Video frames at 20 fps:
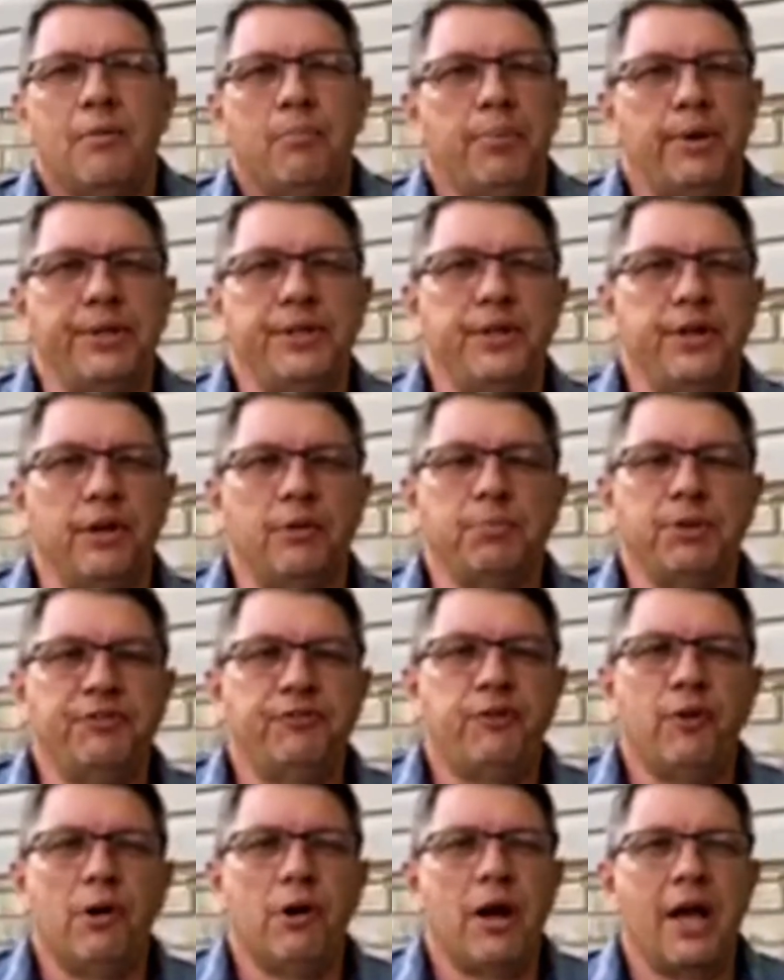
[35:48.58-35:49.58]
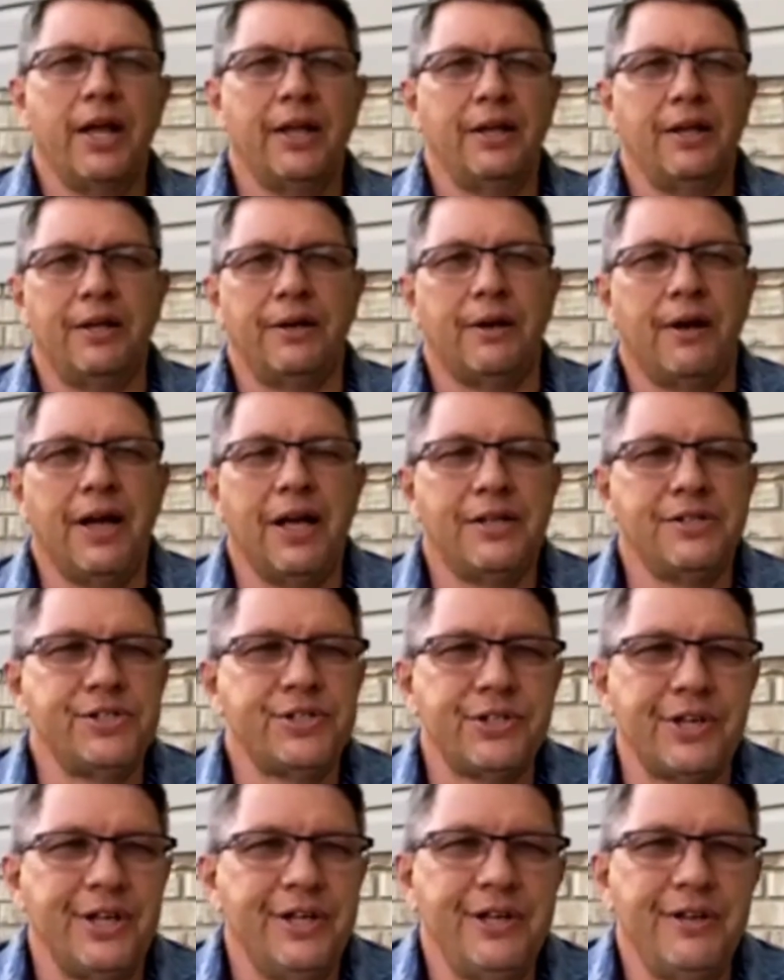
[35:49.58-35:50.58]
But, you know, before I
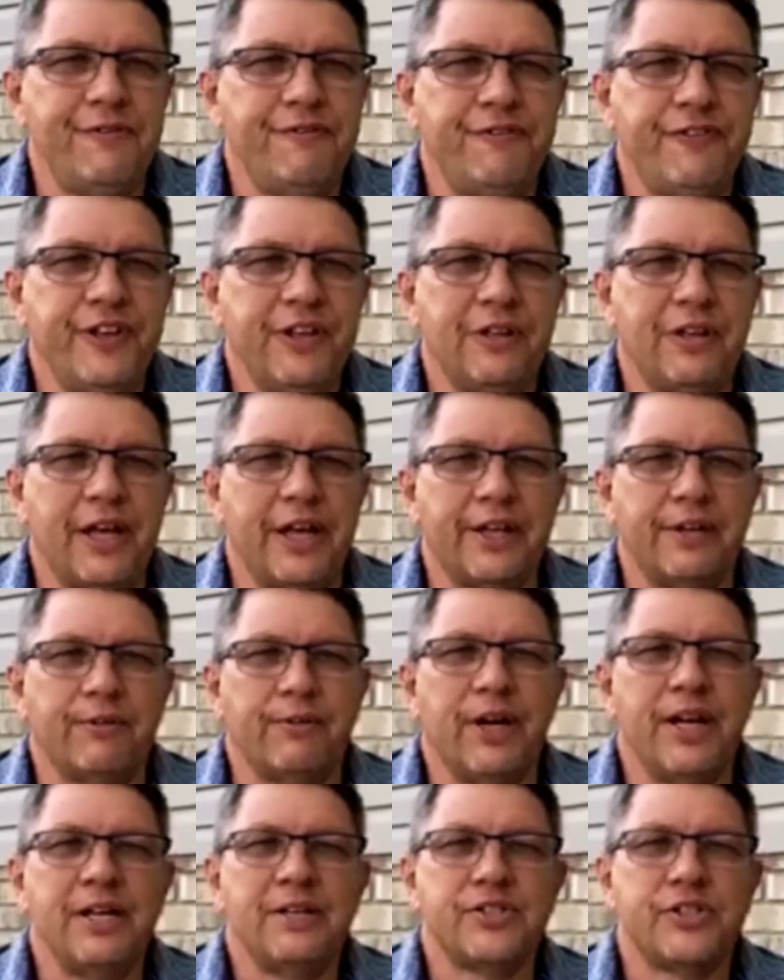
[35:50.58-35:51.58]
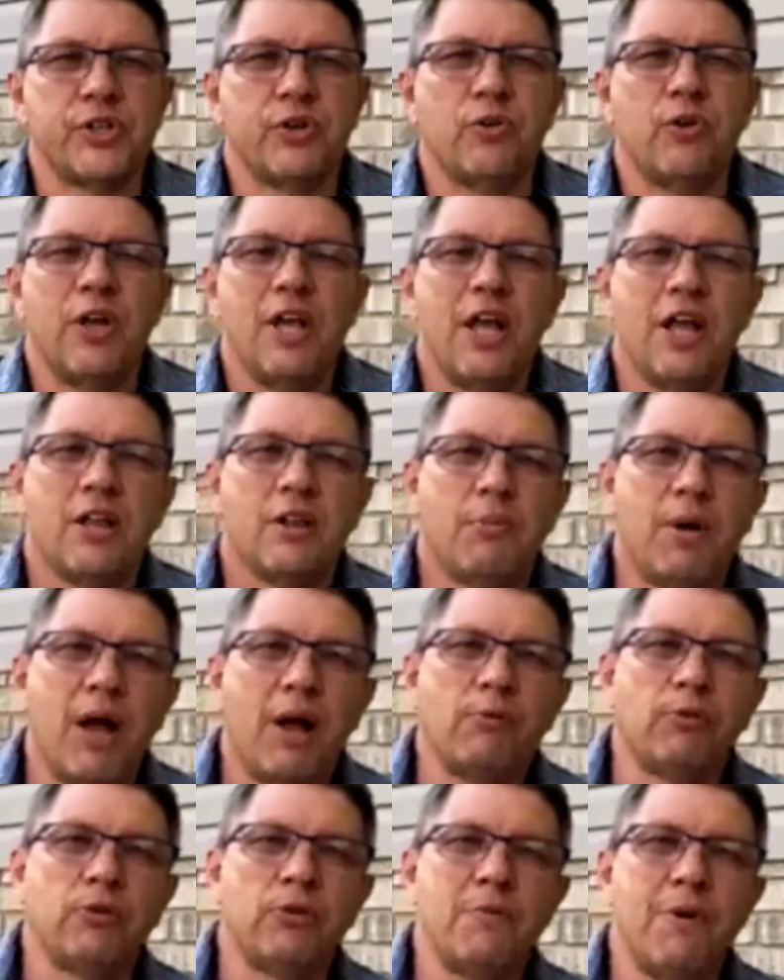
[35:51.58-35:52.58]
didn't feel like it, right? So
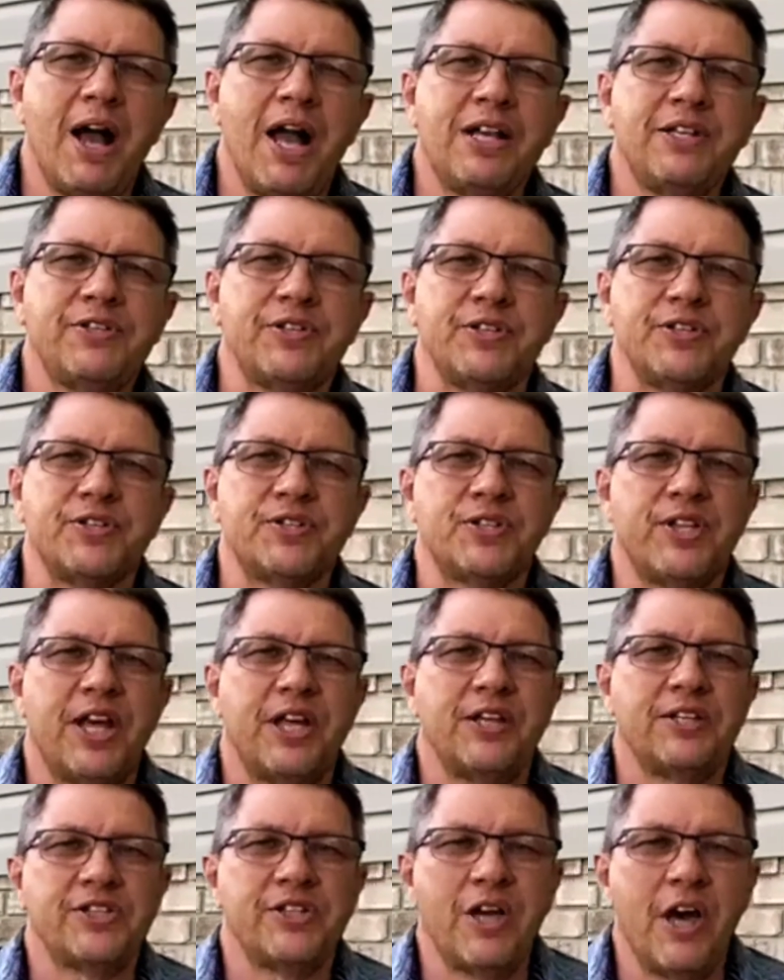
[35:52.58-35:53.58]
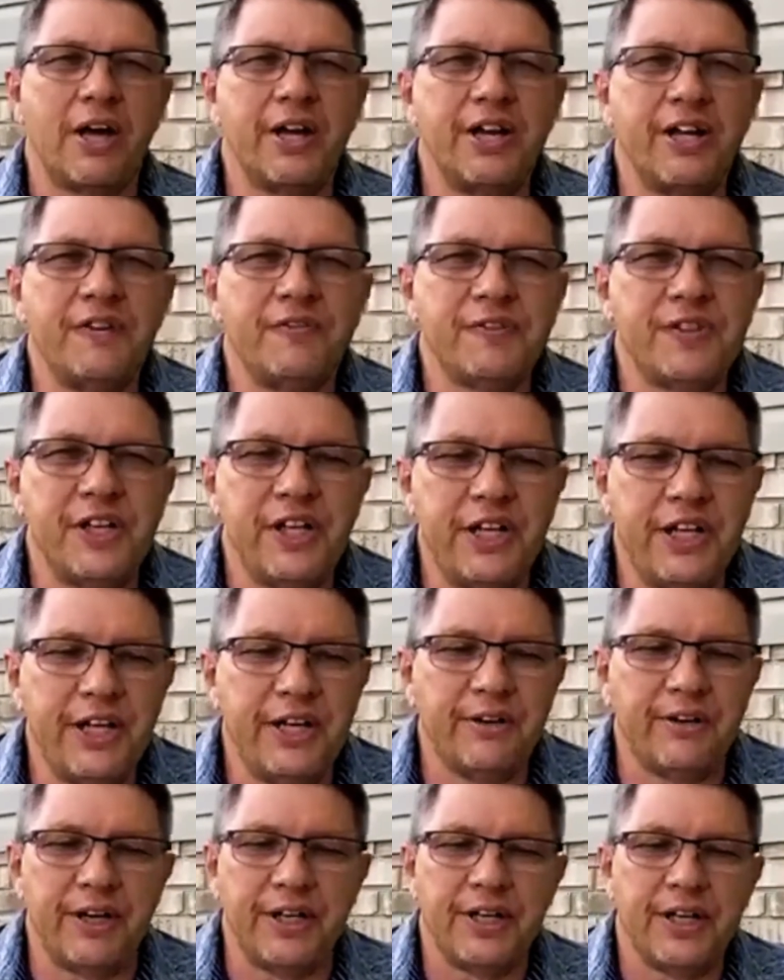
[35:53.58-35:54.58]
Bible reminds us that it's not enough to
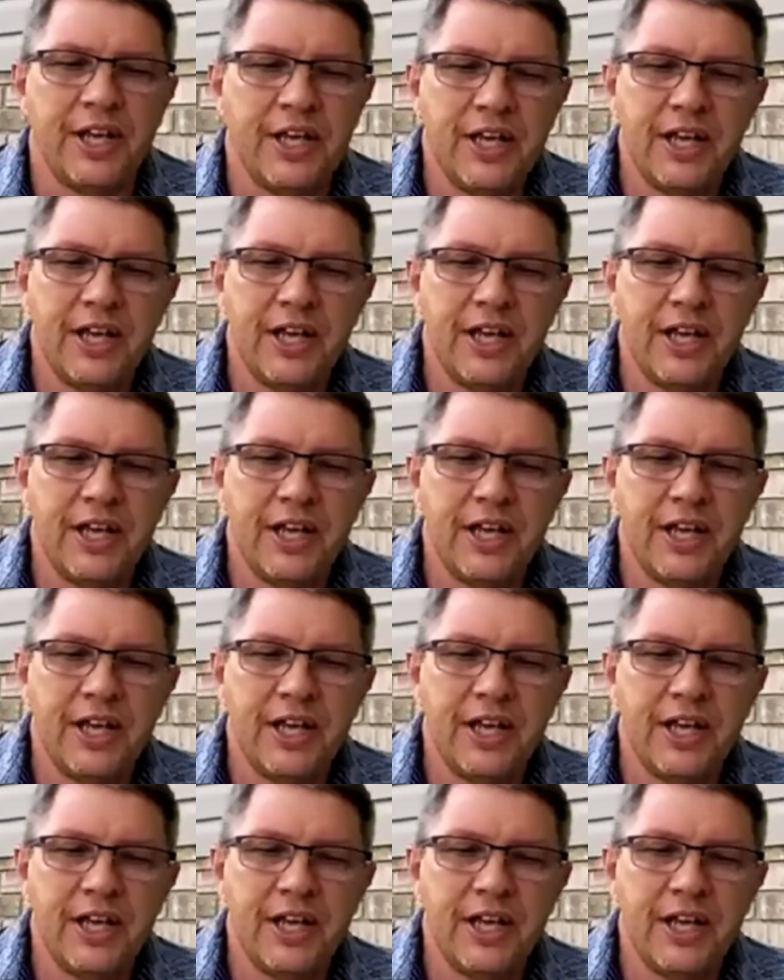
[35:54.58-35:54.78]
hear it.